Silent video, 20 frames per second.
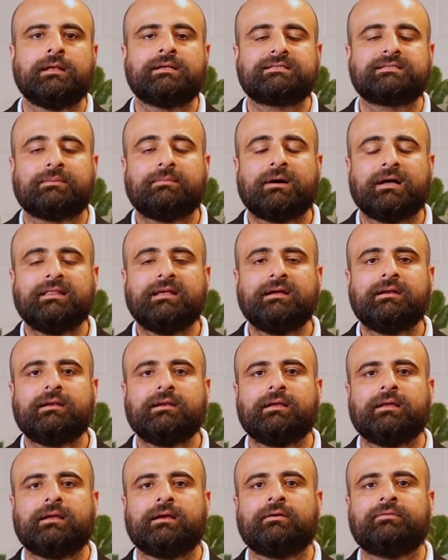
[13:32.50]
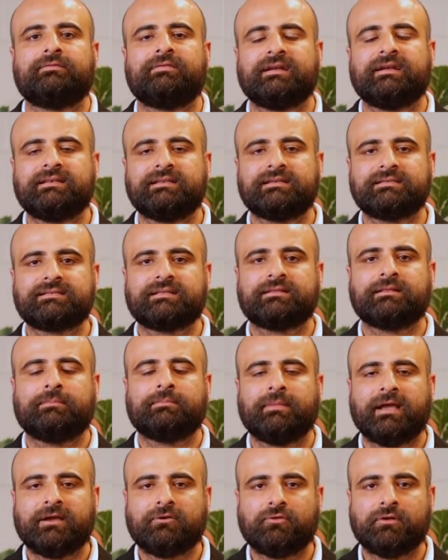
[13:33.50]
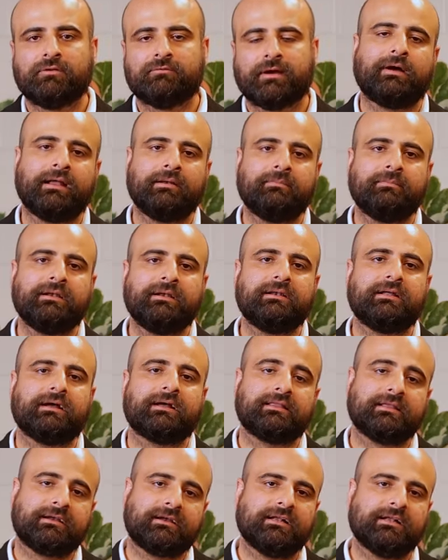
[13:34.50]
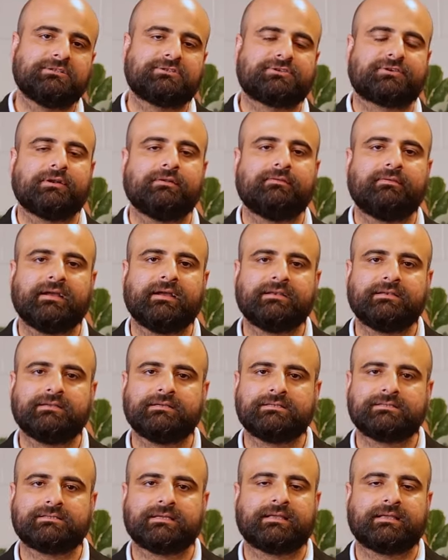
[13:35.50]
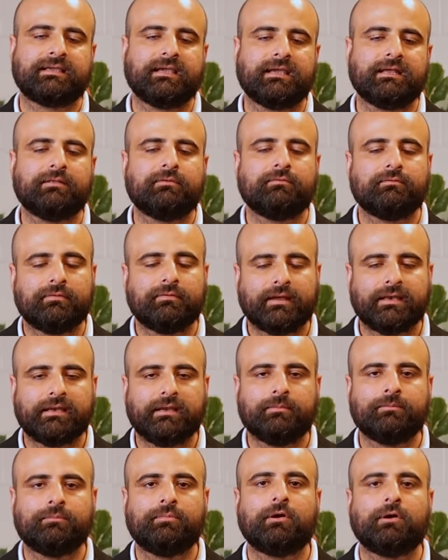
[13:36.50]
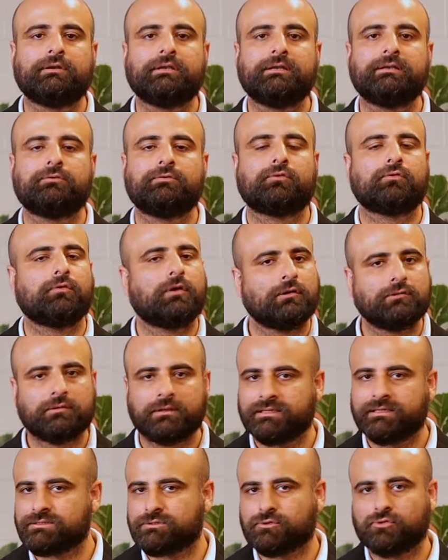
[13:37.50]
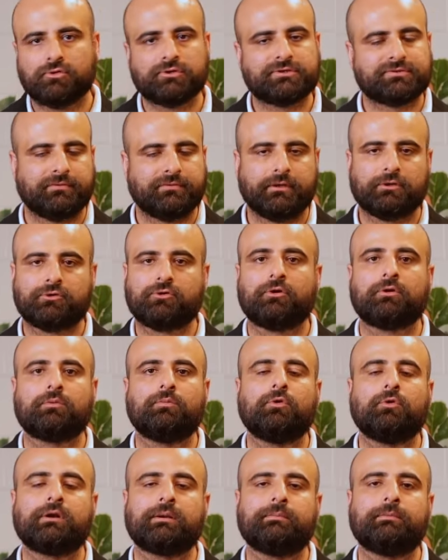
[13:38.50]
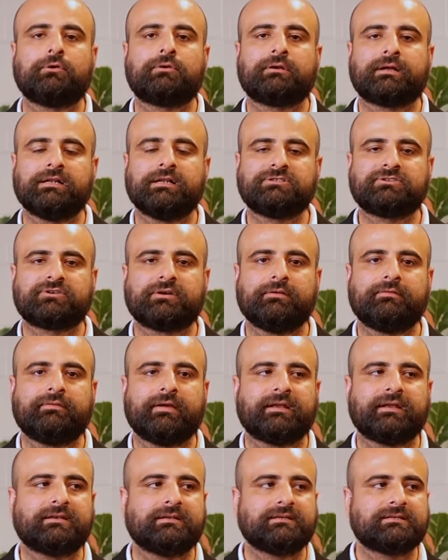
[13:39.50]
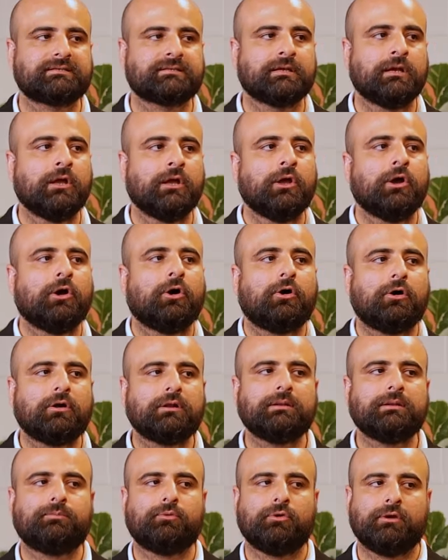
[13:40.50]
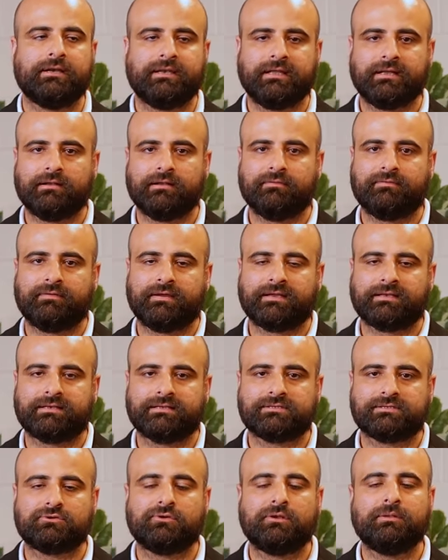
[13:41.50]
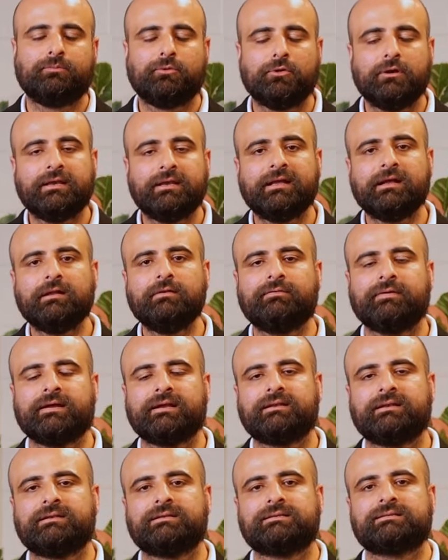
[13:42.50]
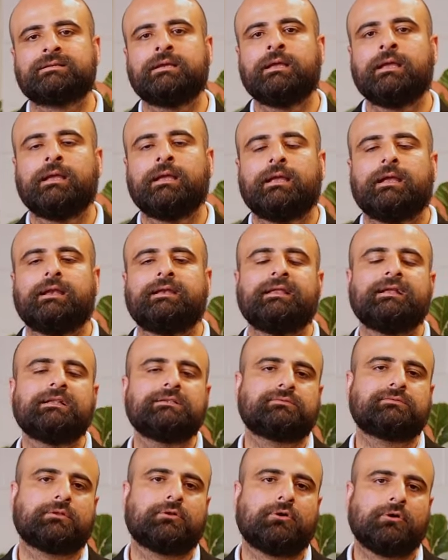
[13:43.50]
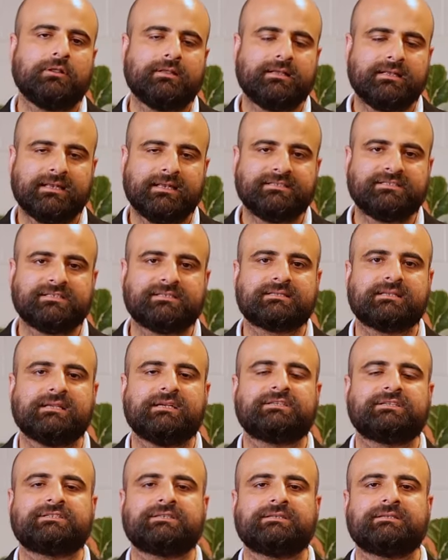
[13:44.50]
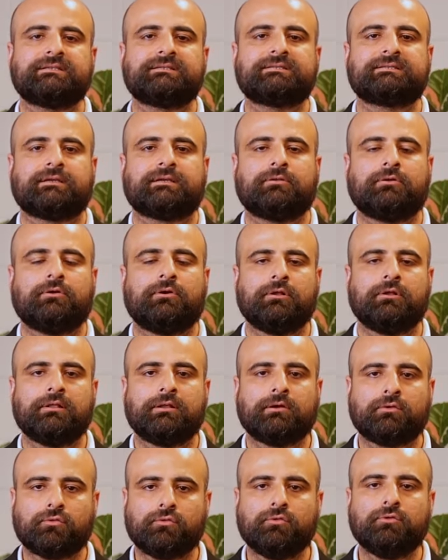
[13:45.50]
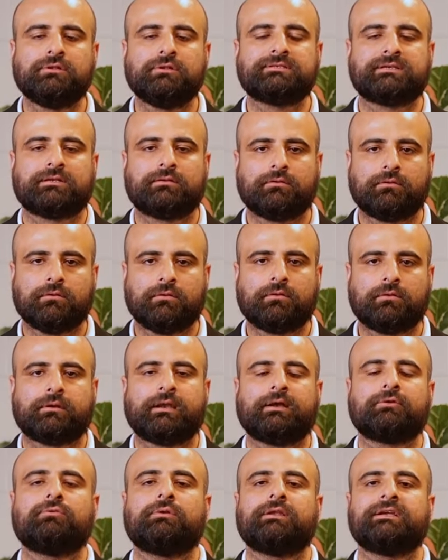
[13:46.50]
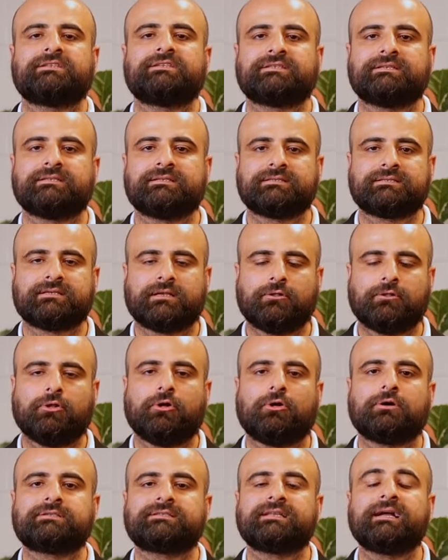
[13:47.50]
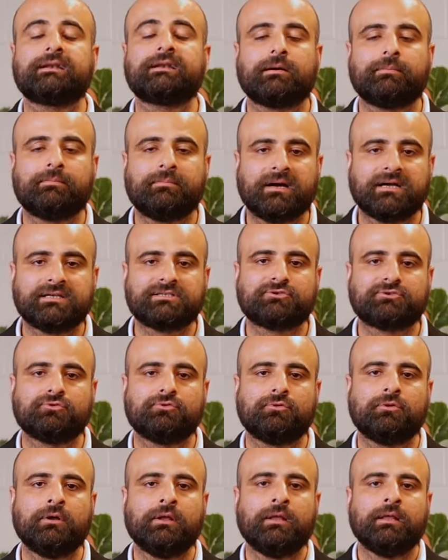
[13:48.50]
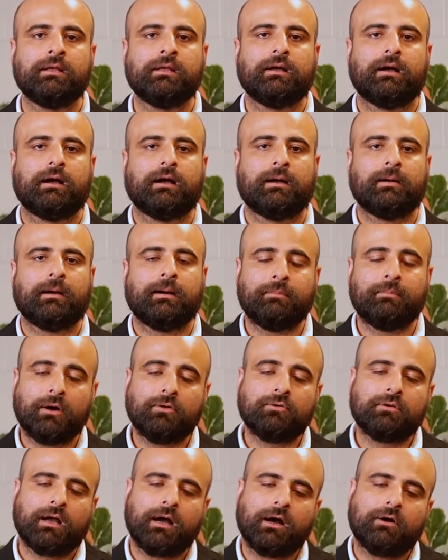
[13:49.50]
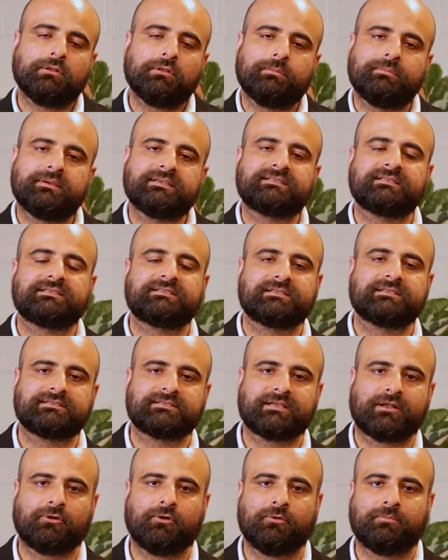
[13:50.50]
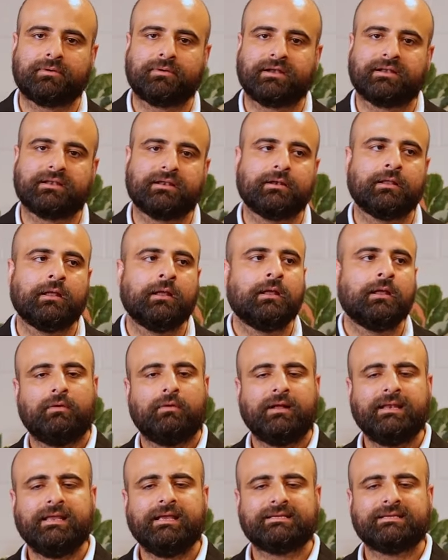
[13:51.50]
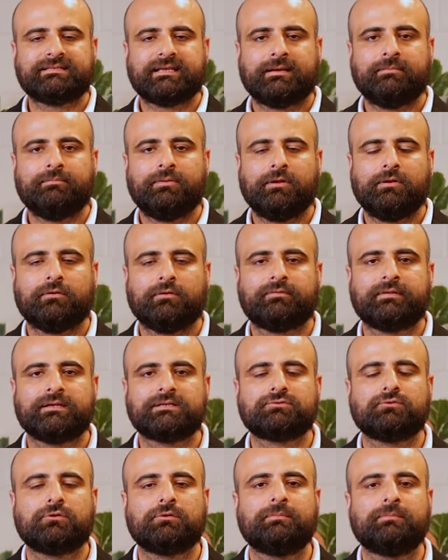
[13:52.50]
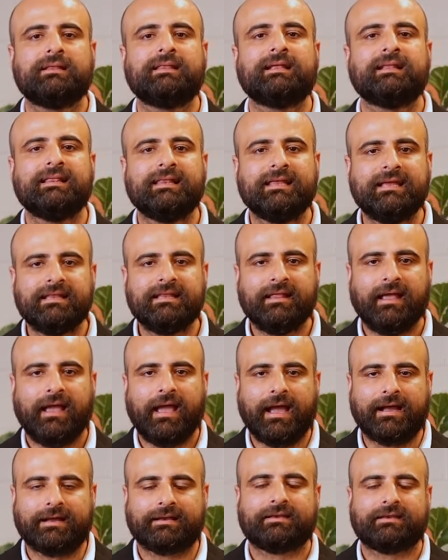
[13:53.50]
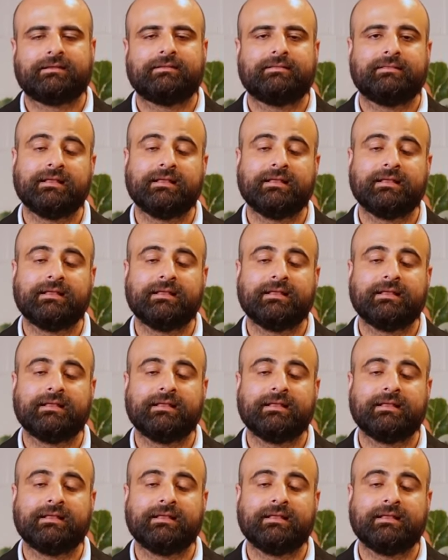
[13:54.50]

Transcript: Some other factors in the macro environment are the cultural factors. Again, very important. Throughout this course, we will talk more about cultural factors or the political factors. So in political factors, it deals with all the legislations and all the rules and regulations and laws that are passed to about how the businesses are operated. One example of this would be the Lean Act.